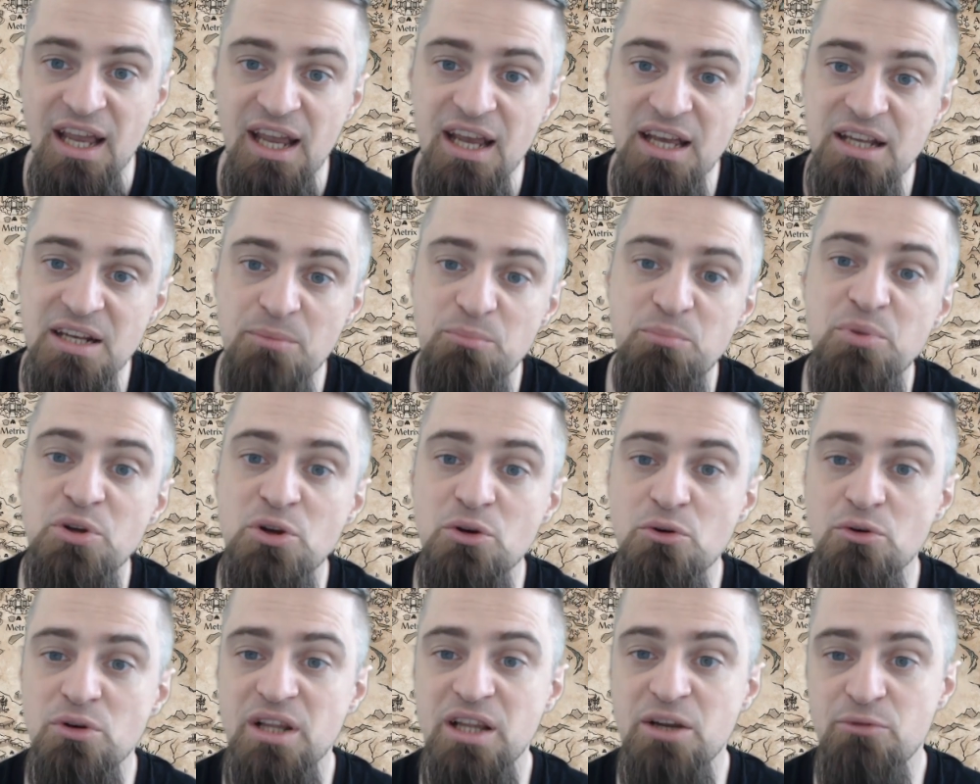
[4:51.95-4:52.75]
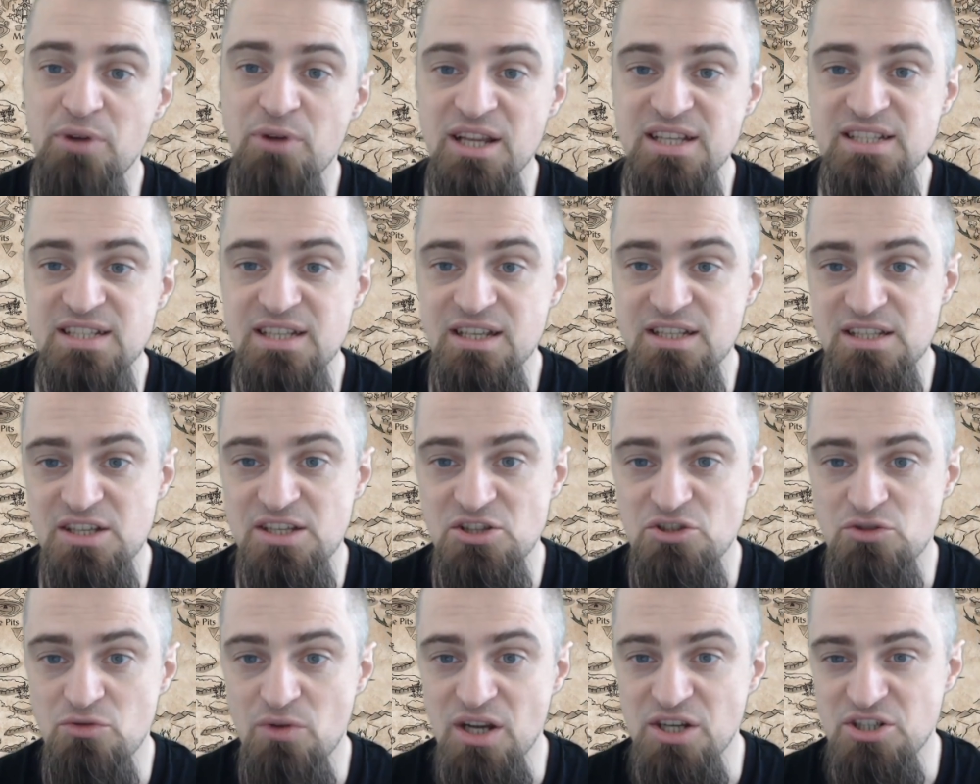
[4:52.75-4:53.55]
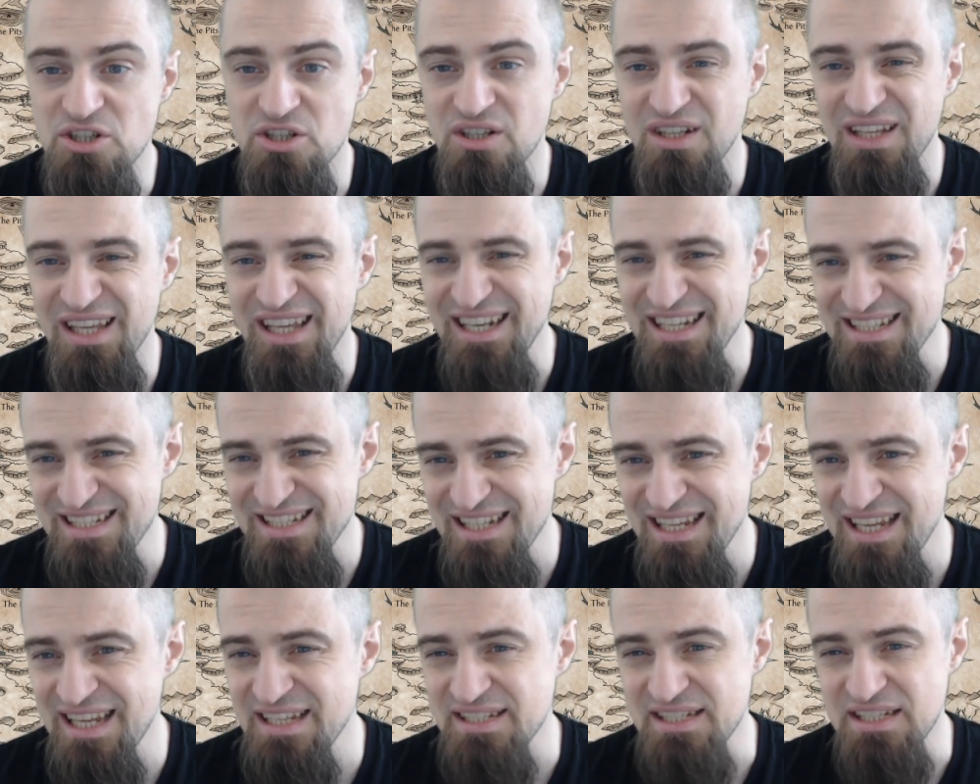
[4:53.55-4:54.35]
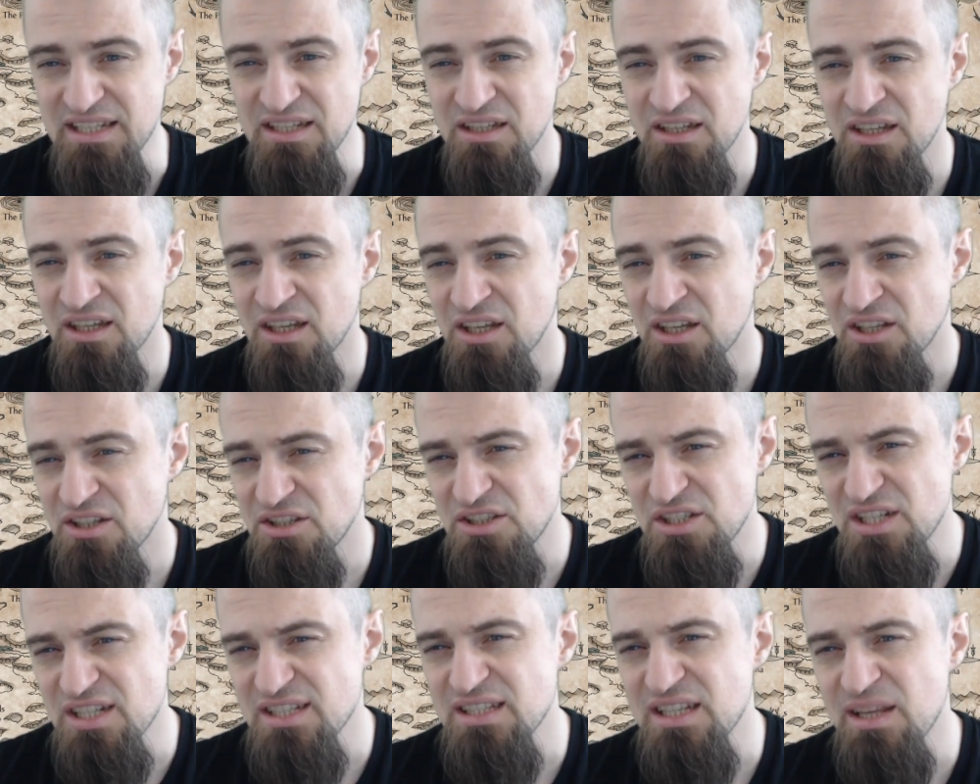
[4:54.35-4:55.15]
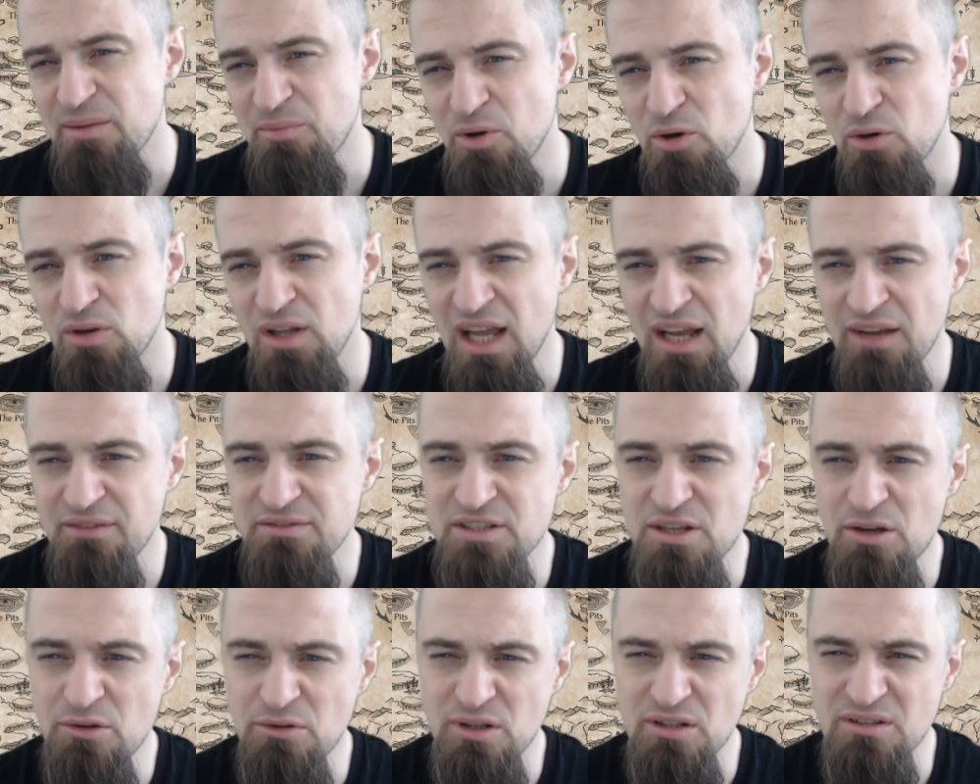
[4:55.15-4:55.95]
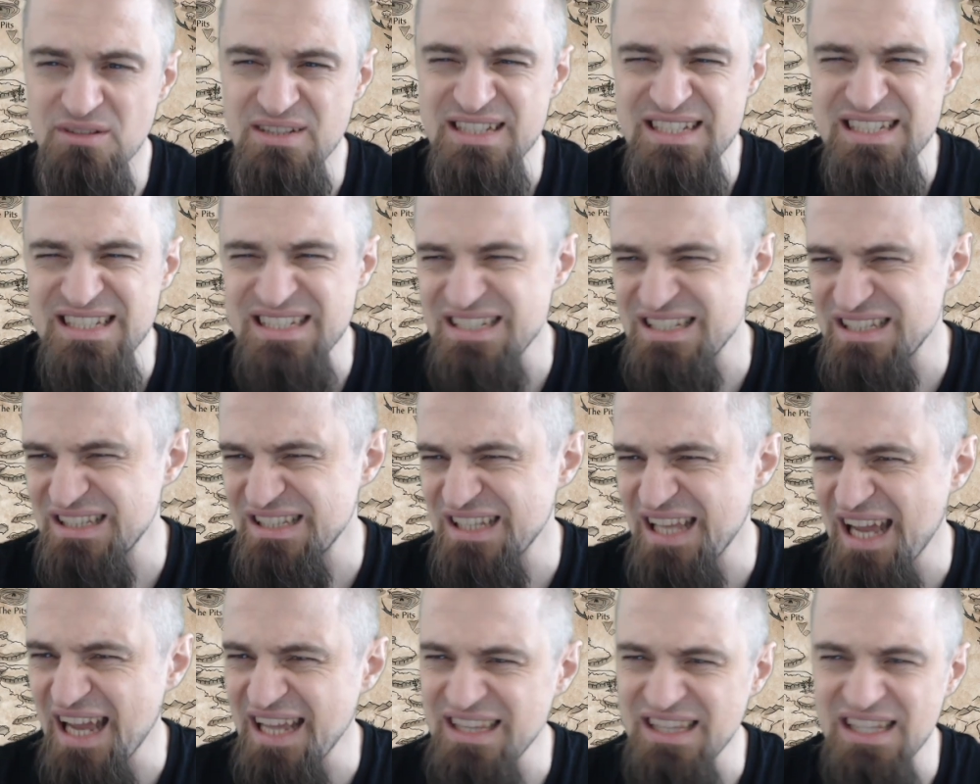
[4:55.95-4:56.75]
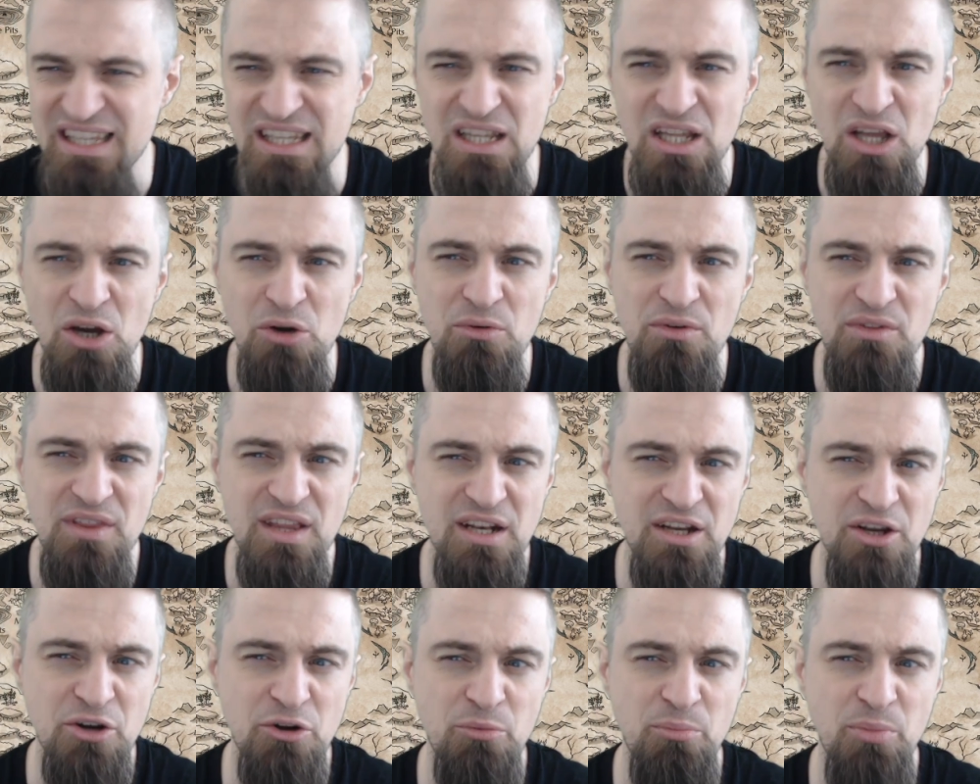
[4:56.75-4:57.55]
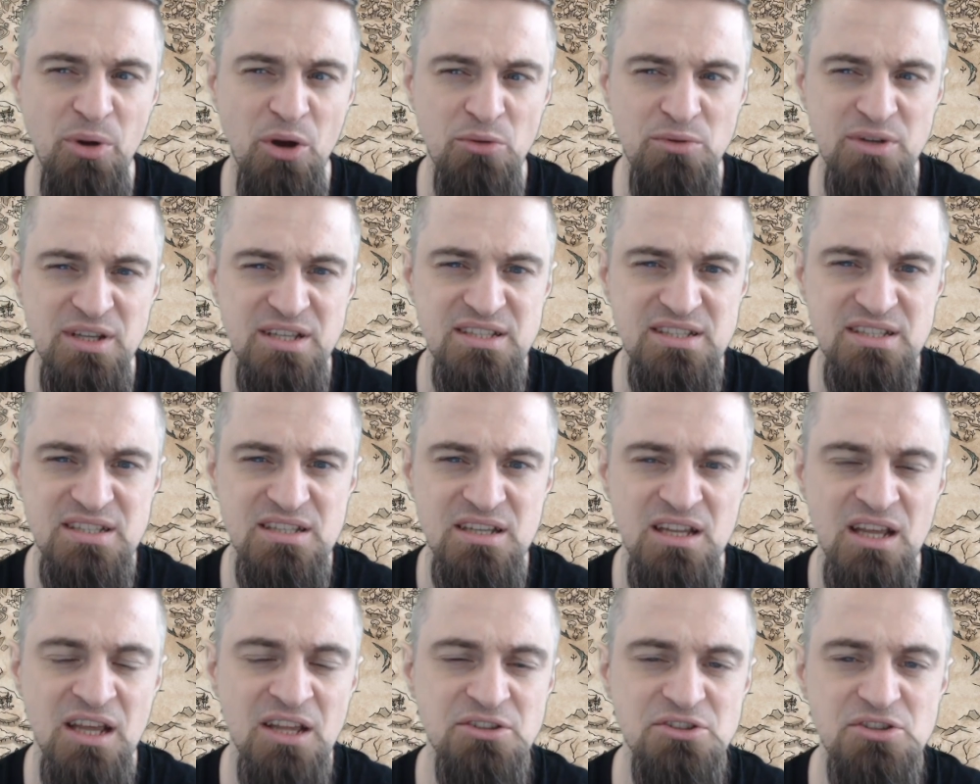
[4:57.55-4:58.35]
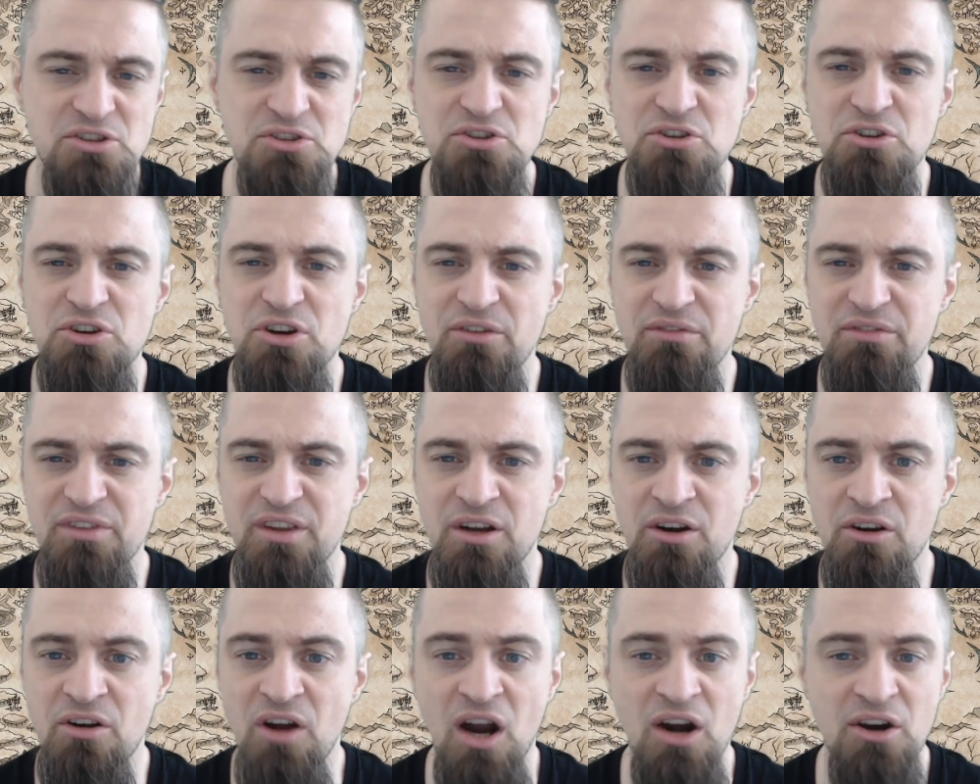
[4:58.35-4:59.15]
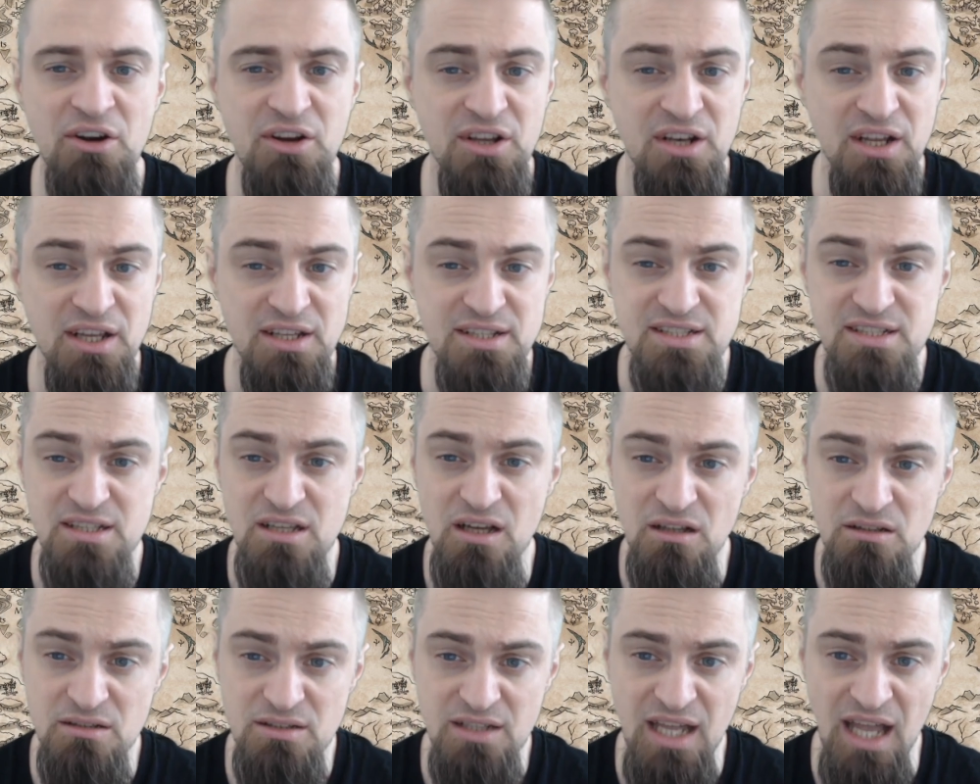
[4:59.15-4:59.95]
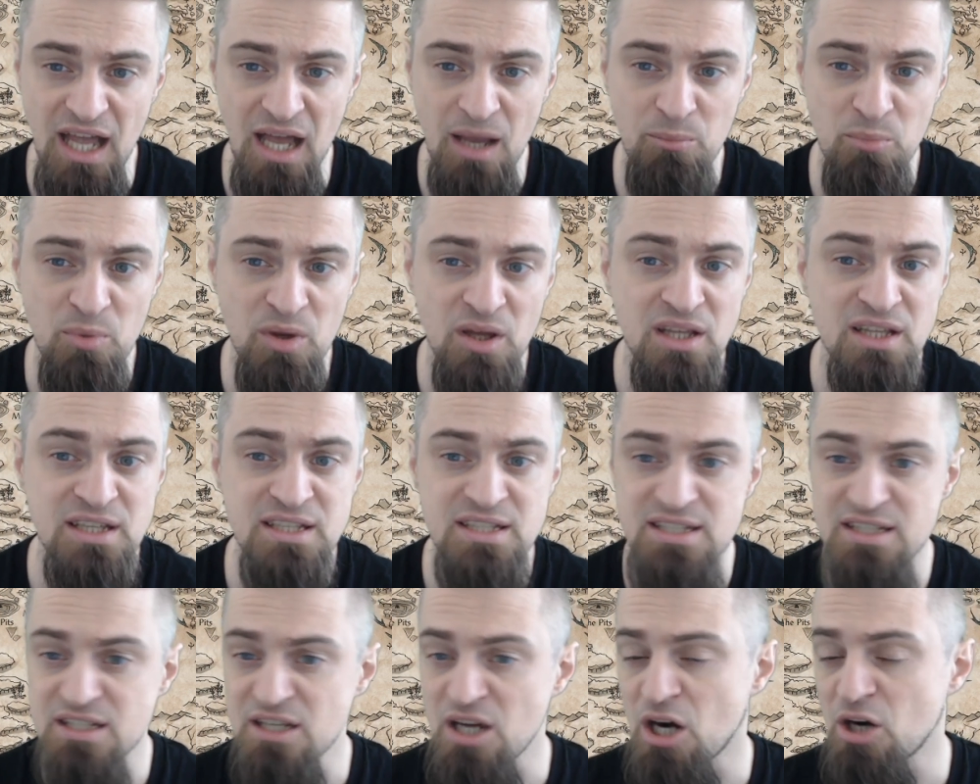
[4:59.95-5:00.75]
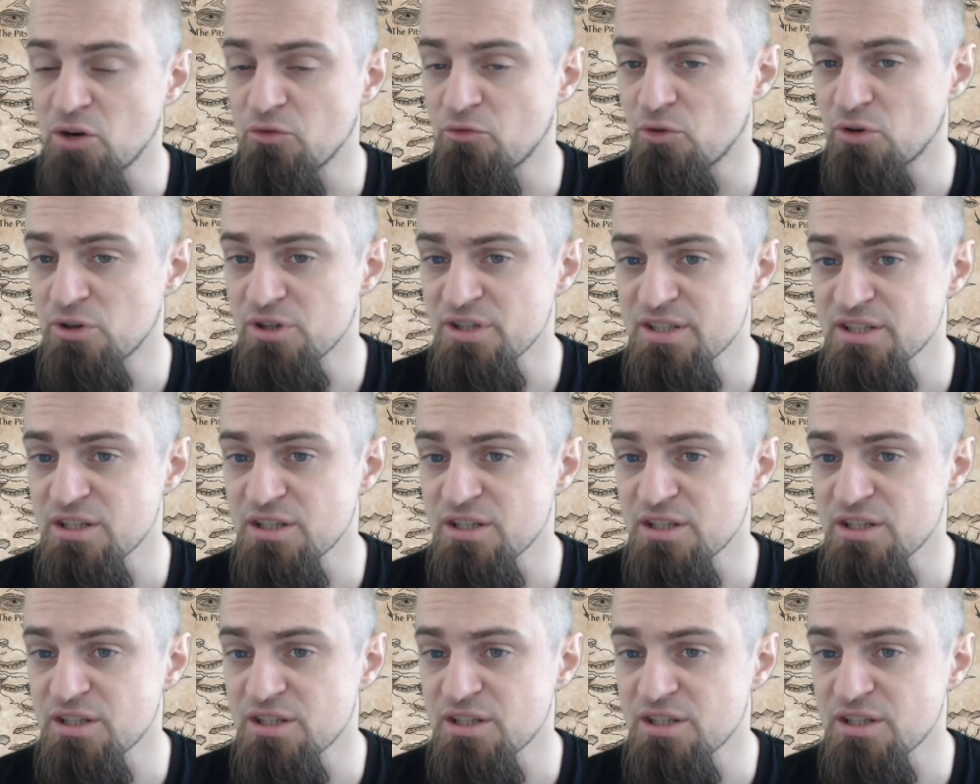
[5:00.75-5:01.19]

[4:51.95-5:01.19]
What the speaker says: In a purely racing situation, it is easy. Just keep your life total slightly lower than your opponent's to turn off their Arcanite Skullcap, Scar for a